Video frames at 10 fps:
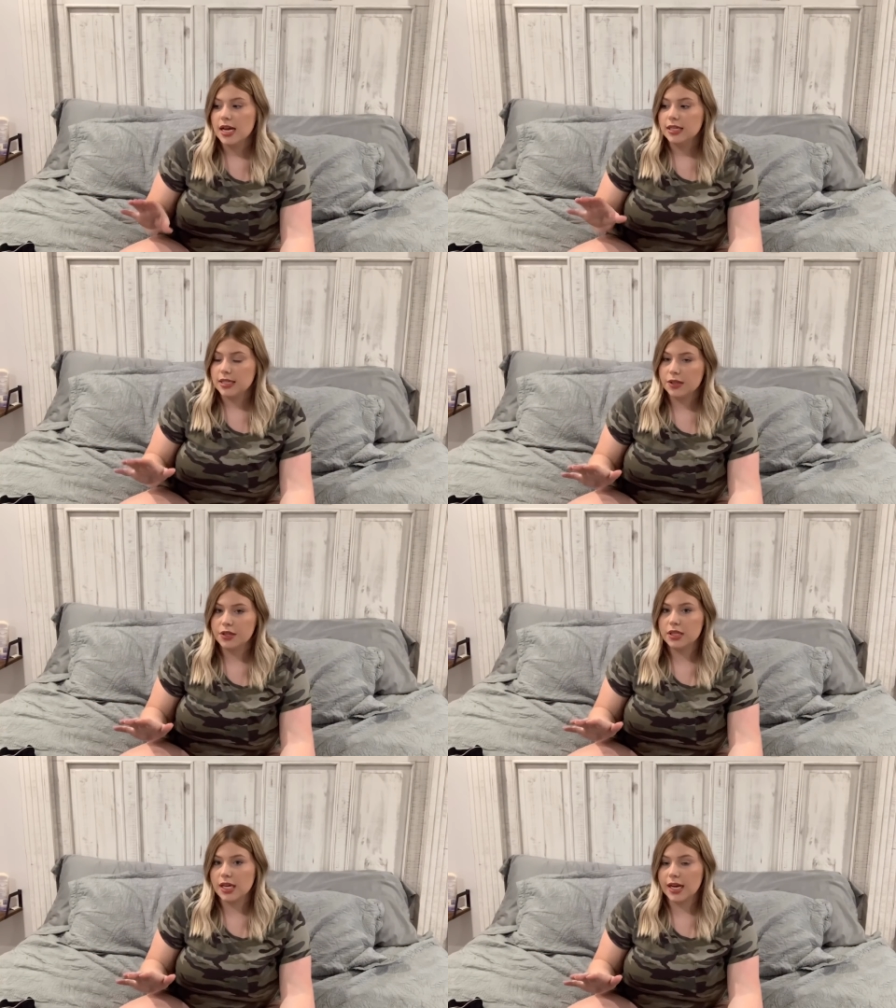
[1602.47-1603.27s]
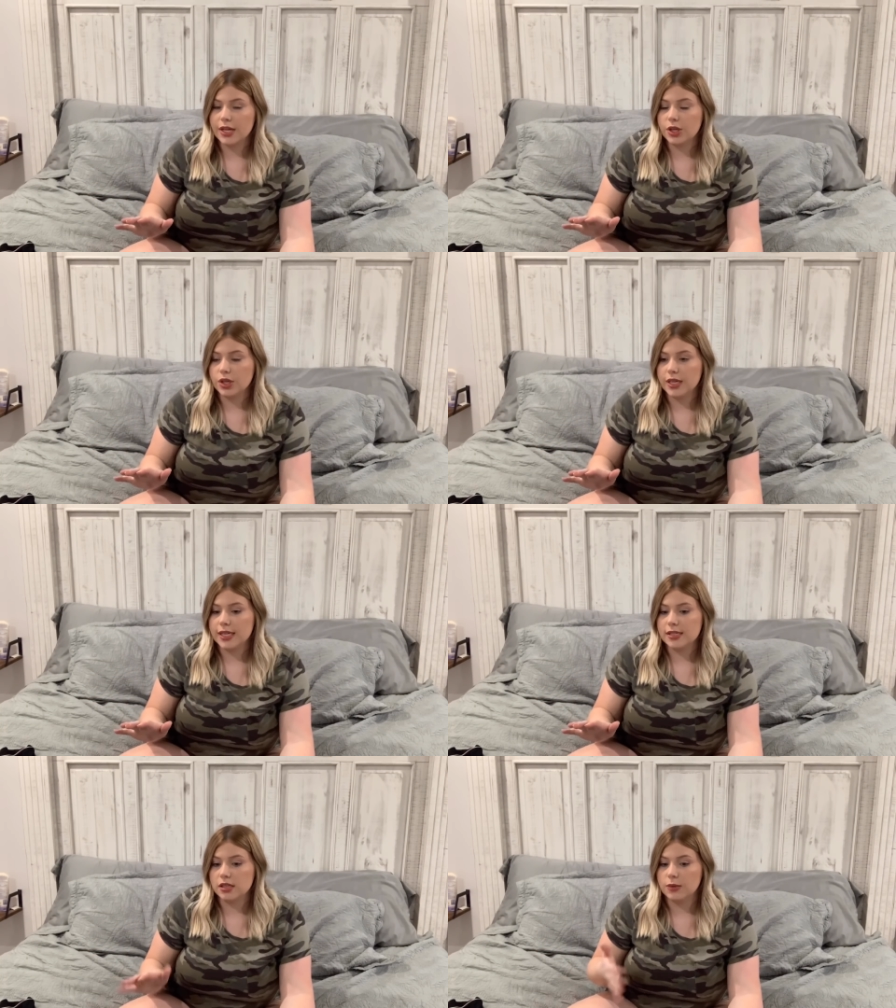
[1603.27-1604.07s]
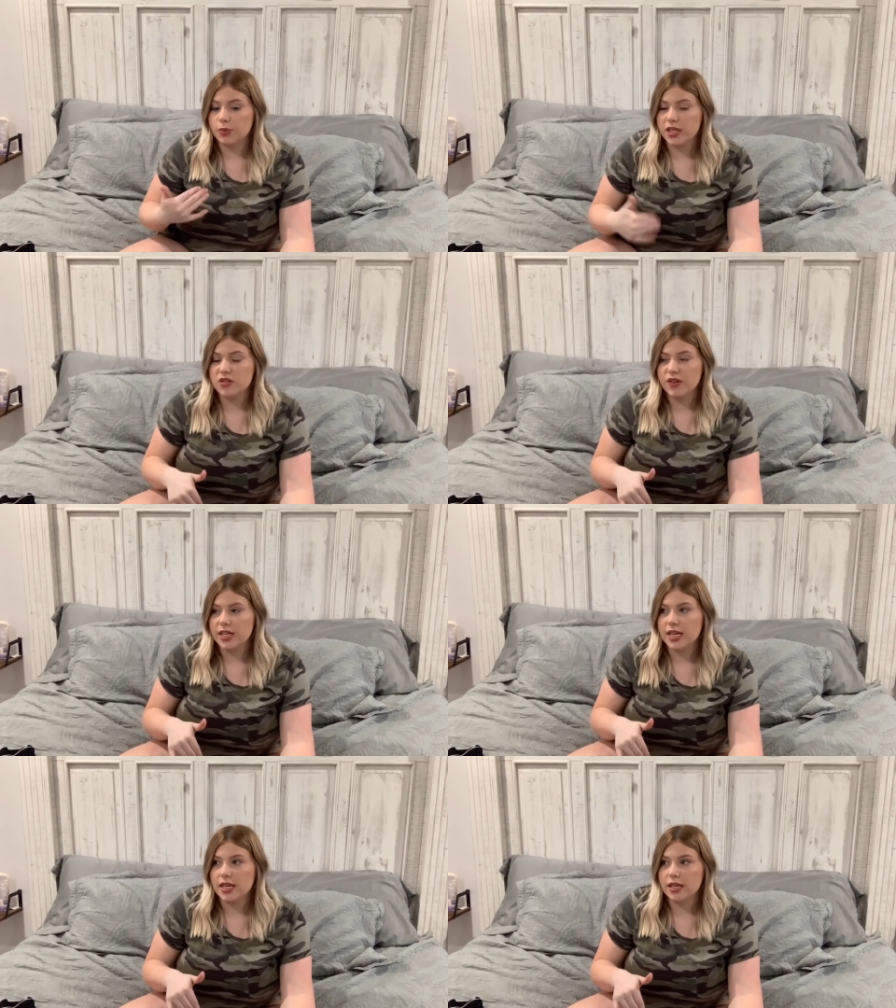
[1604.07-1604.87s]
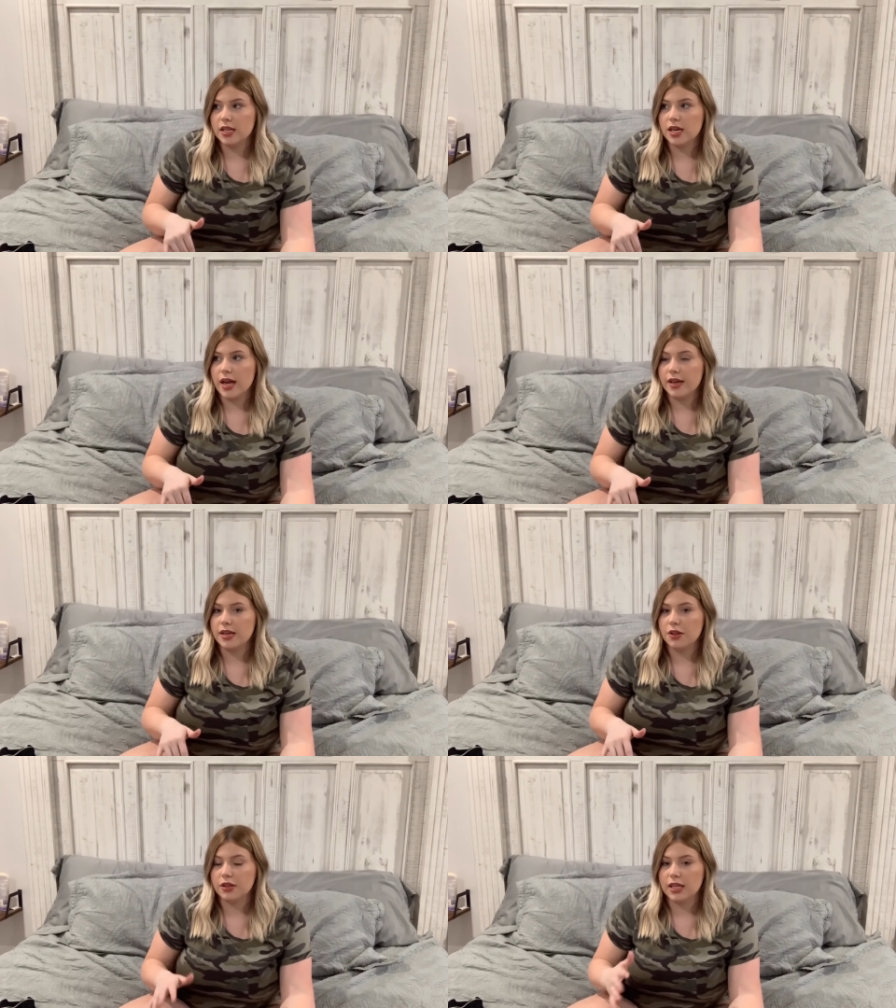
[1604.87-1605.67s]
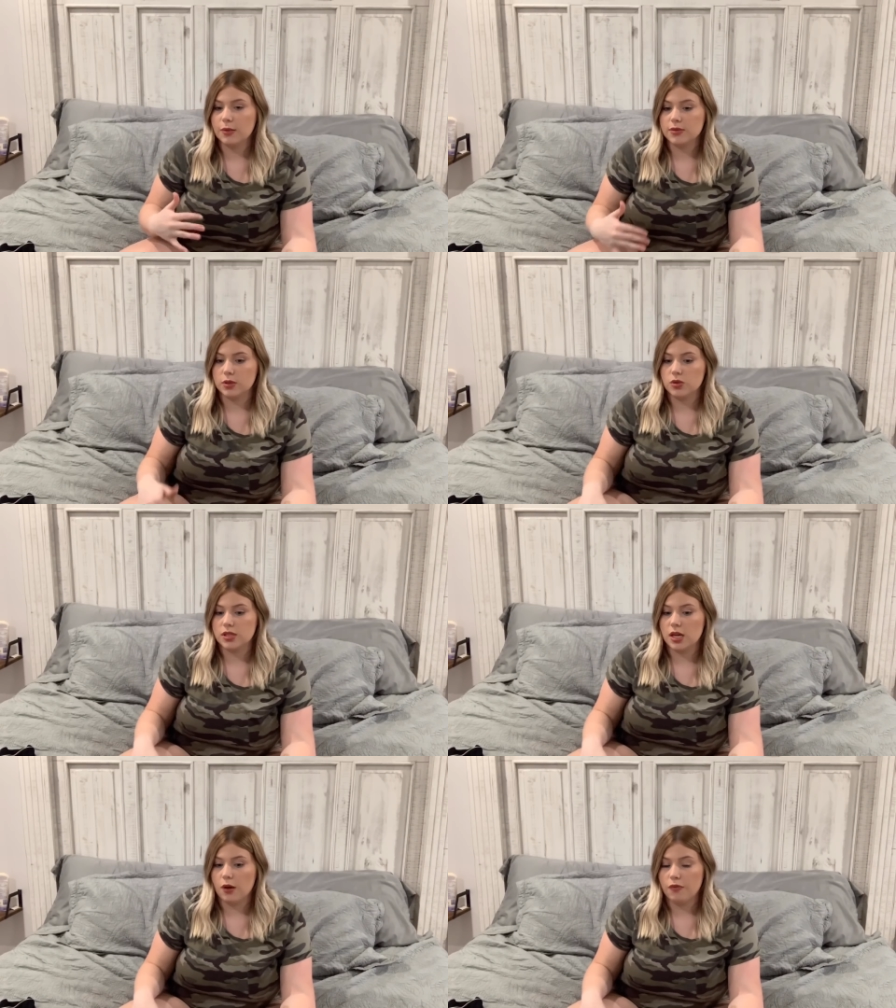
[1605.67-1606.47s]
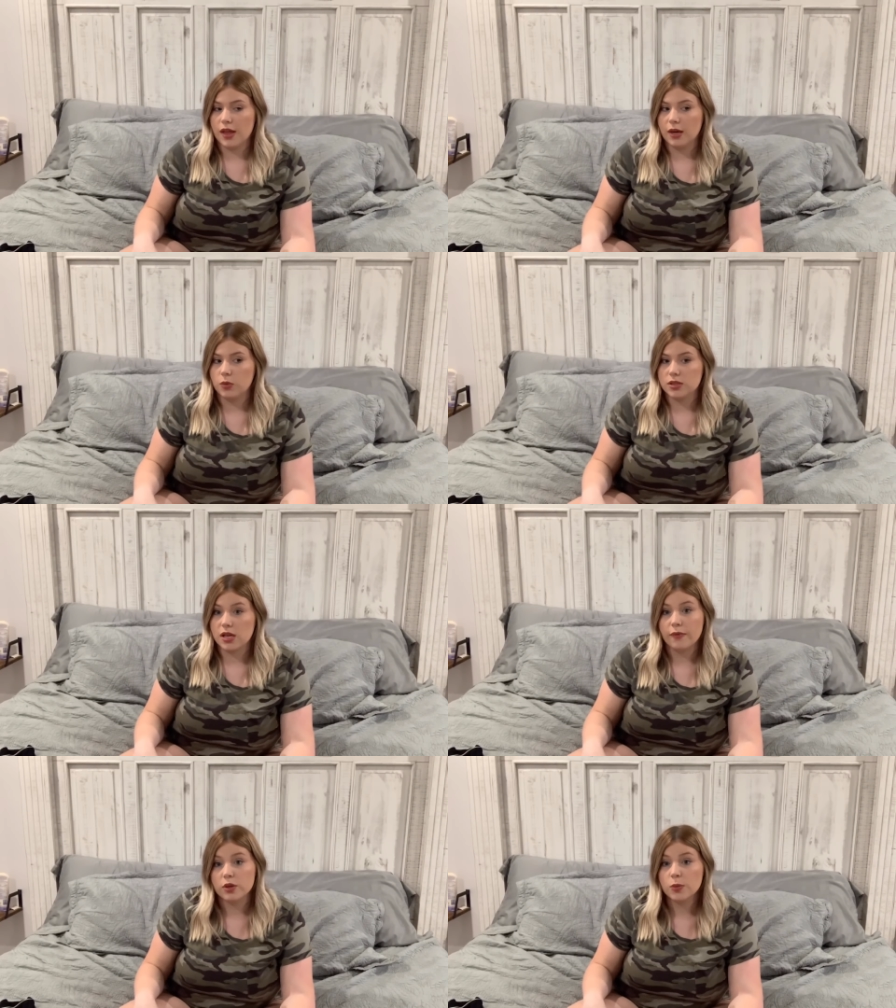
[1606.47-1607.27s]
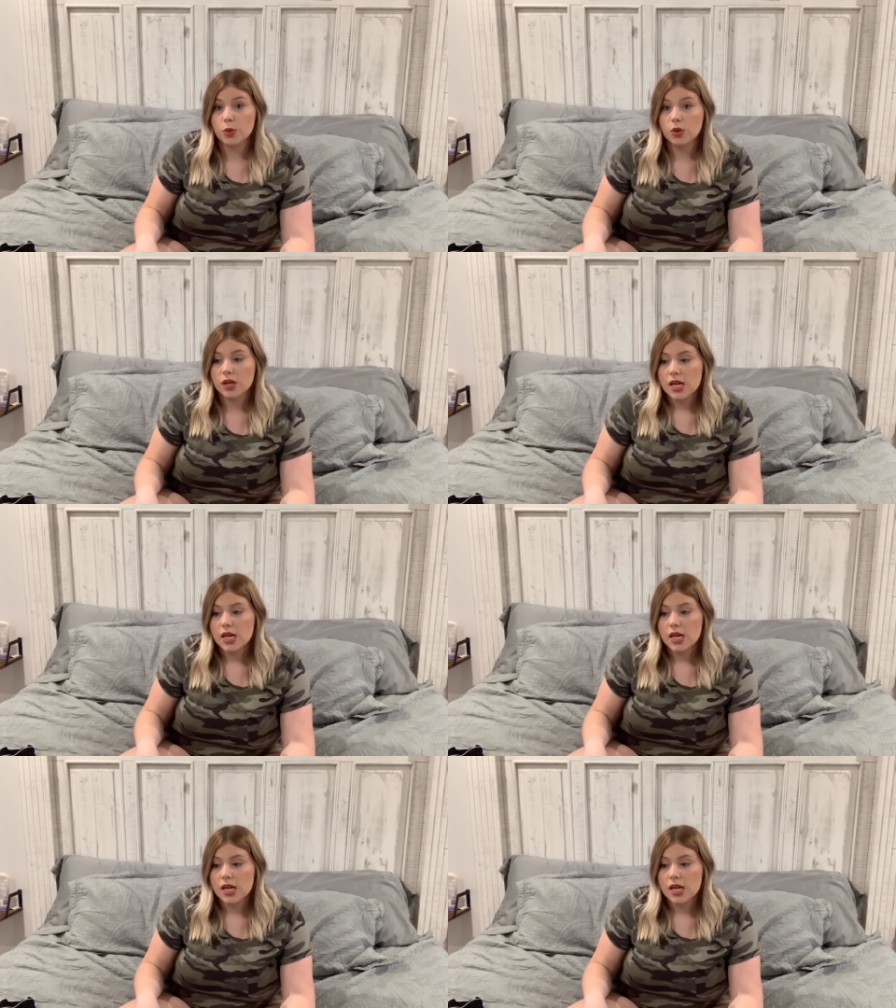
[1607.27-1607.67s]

nothing that I could easily breastfeed in and nothing that was loose enough that it was comfortable.